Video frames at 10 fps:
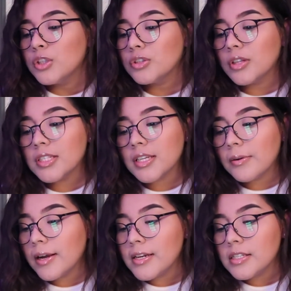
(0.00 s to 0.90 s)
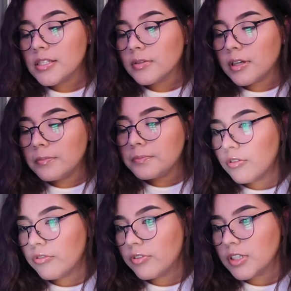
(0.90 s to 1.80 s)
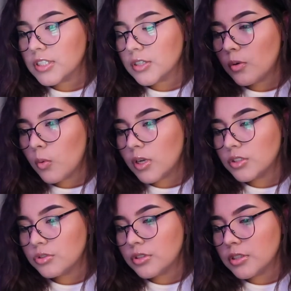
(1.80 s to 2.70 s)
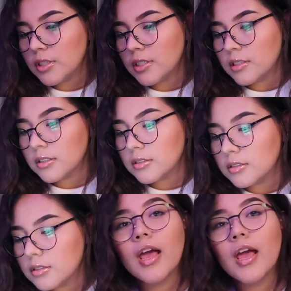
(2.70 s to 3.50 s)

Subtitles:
So let's get right into it. First question is,